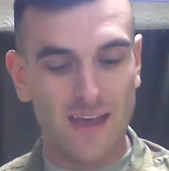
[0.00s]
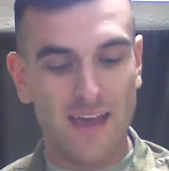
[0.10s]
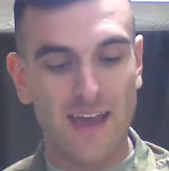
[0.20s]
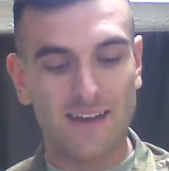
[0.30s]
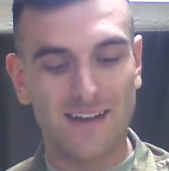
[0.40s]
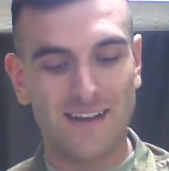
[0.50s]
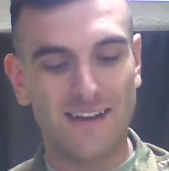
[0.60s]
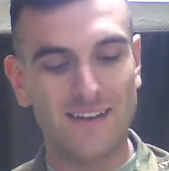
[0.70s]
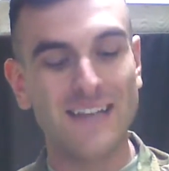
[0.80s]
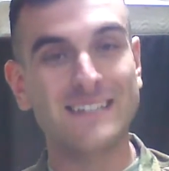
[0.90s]
And
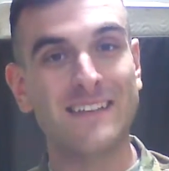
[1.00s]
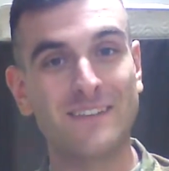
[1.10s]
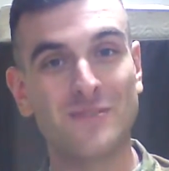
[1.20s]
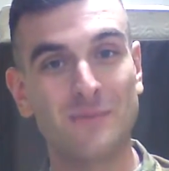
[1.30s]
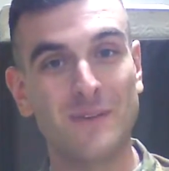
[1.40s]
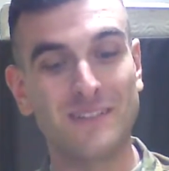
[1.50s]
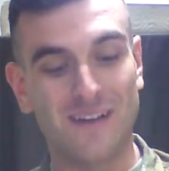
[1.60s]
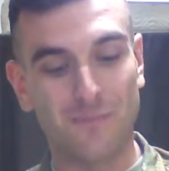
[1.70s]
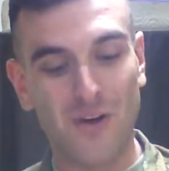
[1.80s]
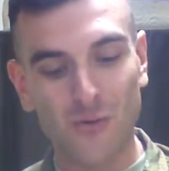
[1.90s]
next on the trip is
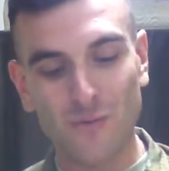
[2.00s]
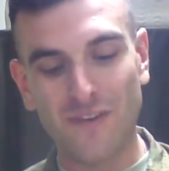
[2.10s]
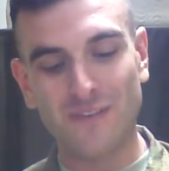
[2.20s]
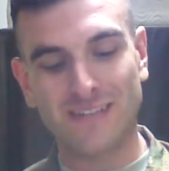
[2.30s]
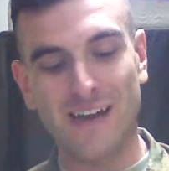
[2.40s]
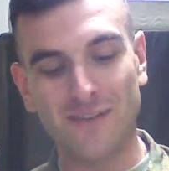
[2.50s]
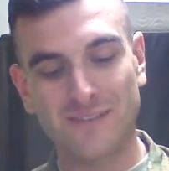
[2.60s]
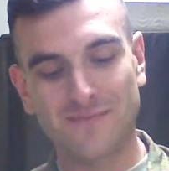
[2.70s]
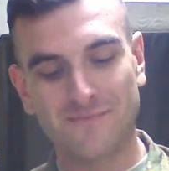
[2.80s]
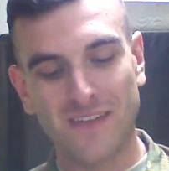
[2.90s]
Paul Revere's
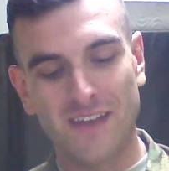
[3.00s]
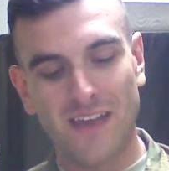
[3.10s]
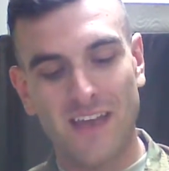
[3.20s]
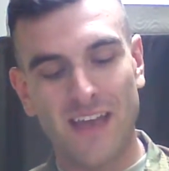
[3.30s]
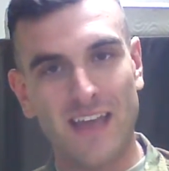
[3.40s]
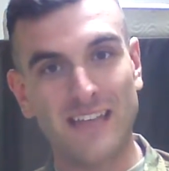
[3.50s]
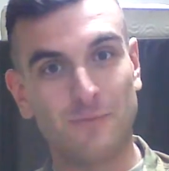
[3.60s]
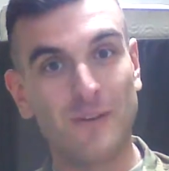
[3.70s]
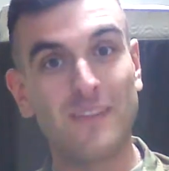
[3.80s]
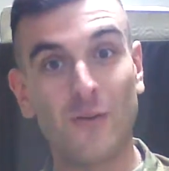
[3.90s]
house. It's
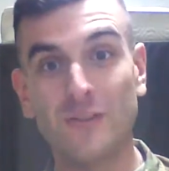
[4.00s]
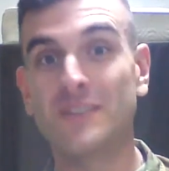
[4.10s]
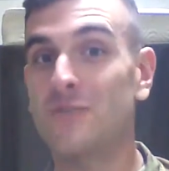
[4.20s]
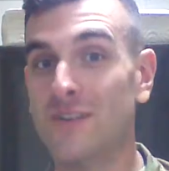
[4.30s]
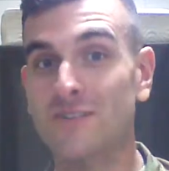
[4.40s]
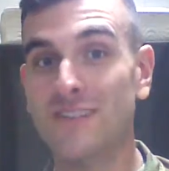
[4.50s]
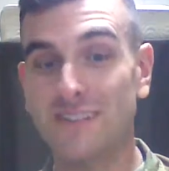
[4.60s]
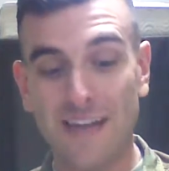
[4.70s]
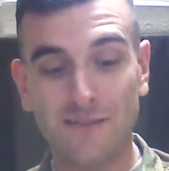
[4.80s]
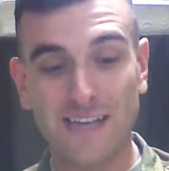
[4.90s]
one of the oldest structures in
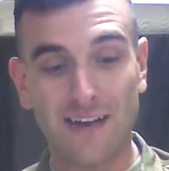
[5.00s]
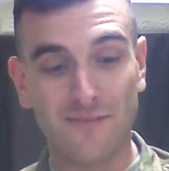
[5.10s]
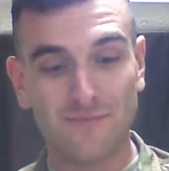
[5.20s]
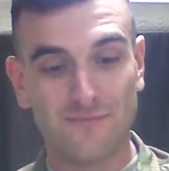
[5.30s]
downtown,